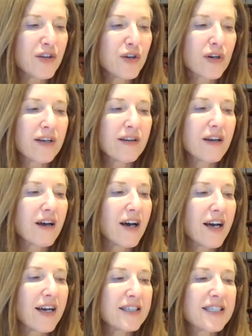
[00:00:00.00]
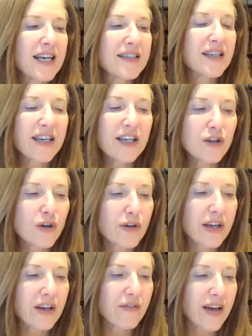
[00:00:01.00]
You could attend an
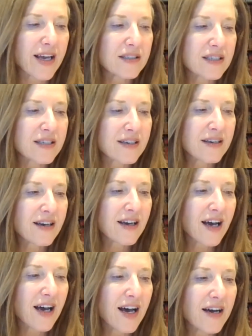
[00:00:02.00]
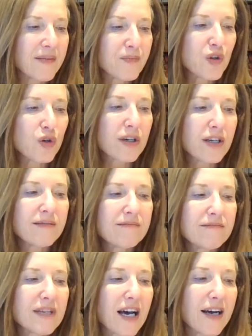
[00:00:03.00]
e-learning event. You could,
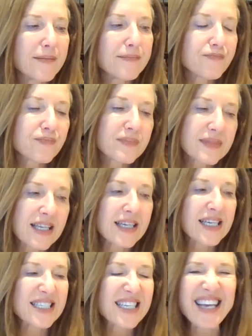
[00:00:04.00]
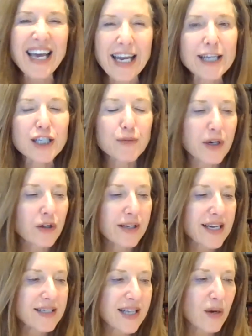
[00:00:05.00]
like I said, the NAHB
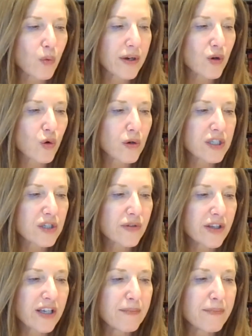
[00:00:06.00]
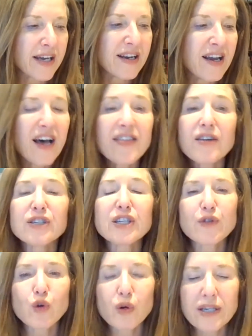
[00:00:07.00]
only has that one course really, but there are
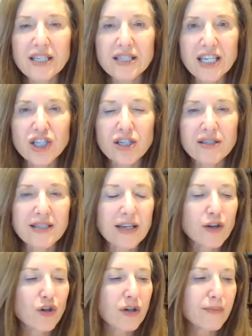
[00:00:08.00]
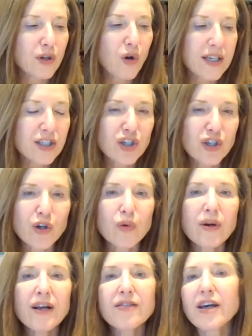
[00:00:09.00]
different organizations that you could belong
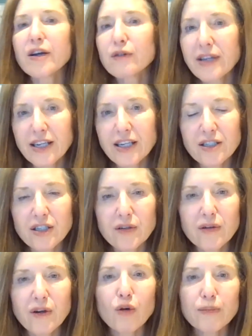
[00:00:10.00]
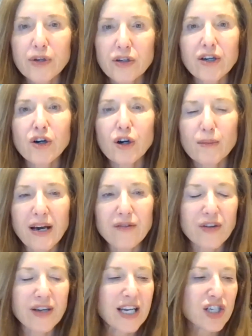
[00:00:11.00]
to that are related to home building or home
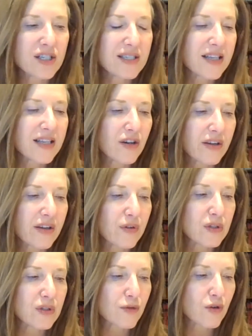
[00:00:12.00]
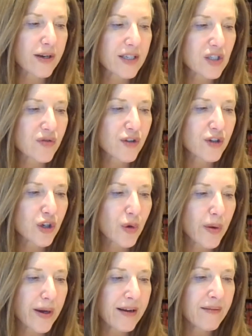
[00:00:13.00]
modifications that they'll give you some credits for
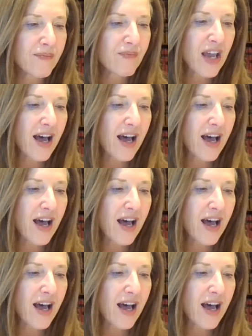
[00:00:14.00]
doing.